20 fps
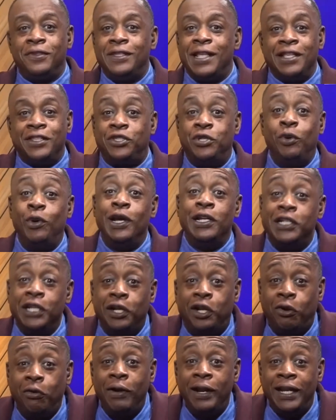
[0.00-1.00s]
to a
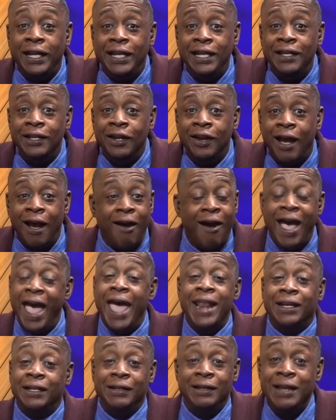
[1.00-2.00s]
degree, at
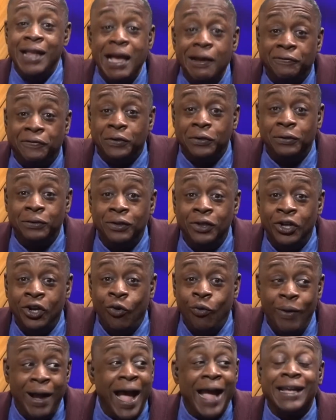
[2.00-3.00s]
a level
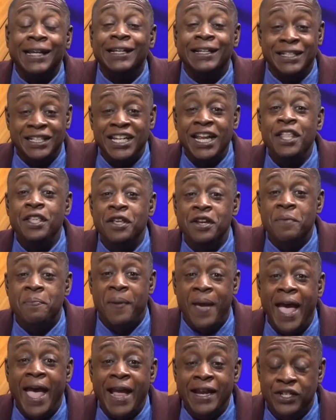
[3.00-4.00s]
where I can continue to
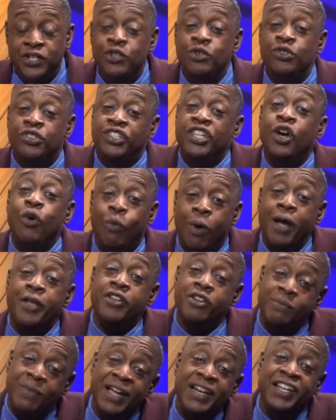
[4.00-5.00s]
pay. Do you still want your
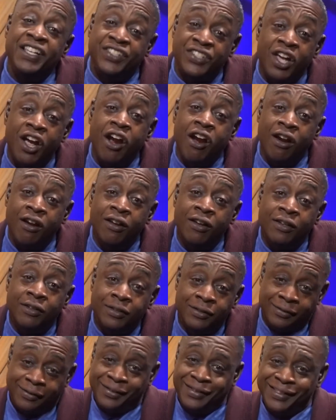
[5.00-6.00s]
money, sir?
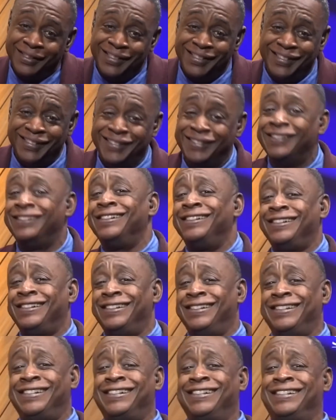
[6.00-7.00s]

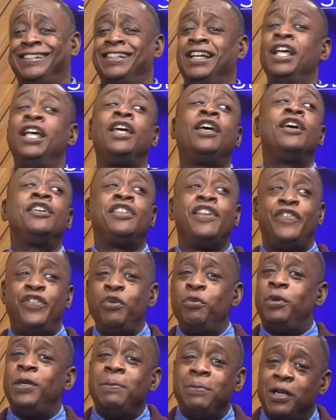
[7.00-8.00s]
Because if you
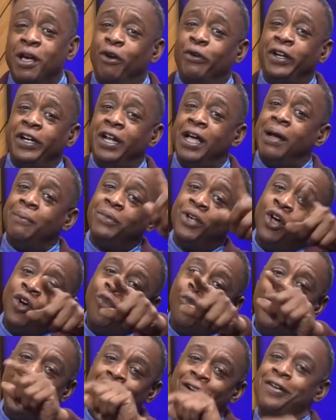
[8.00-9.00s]
keep going up,
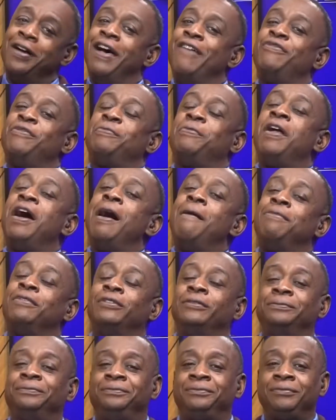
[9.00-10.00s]
we're going to have a problem.
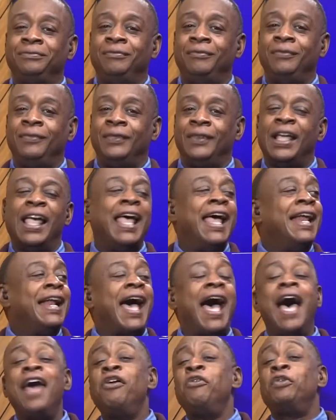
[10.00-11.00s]
And
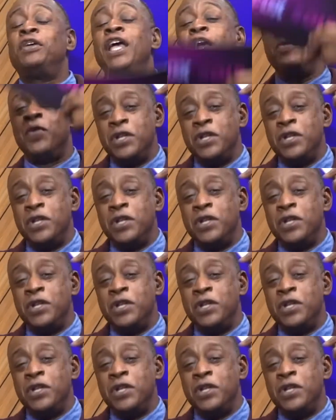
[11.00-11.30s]
I don't care what